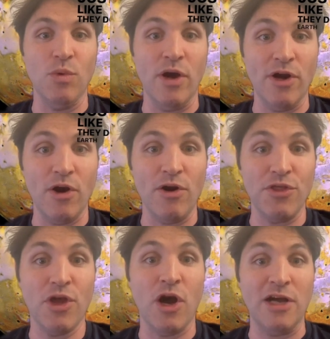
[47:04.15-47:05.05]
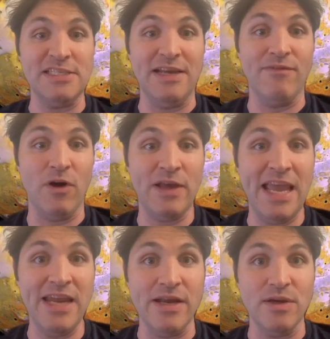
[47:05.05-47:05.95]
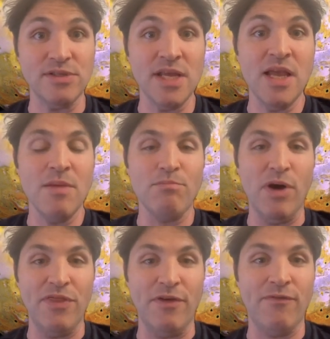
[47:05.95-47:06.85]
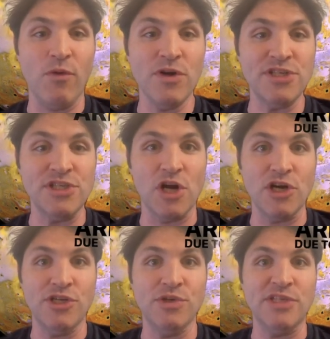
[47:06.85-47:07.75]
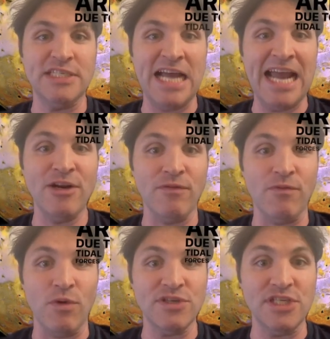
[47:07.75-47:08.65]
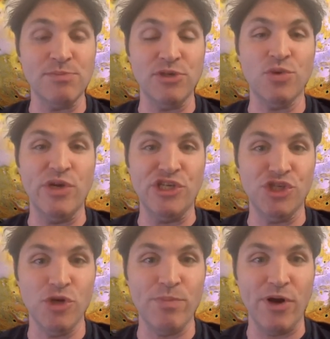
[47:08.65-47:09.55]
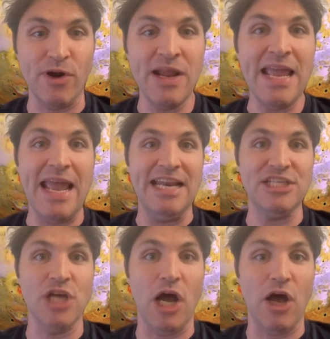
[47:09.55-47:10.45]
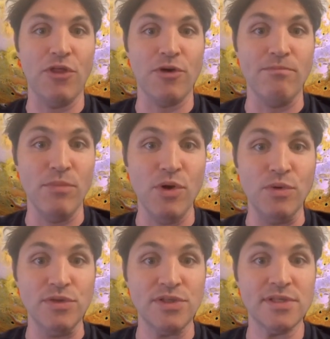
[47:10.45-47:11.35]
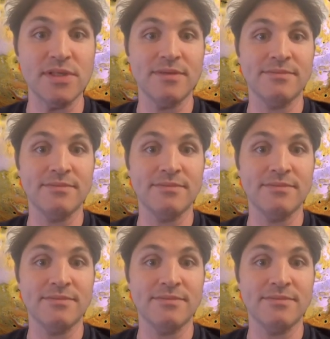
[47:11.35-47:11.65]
on Earth, causing volcanoes. But the forces are due to tidal forces between Jupiter and its other moons.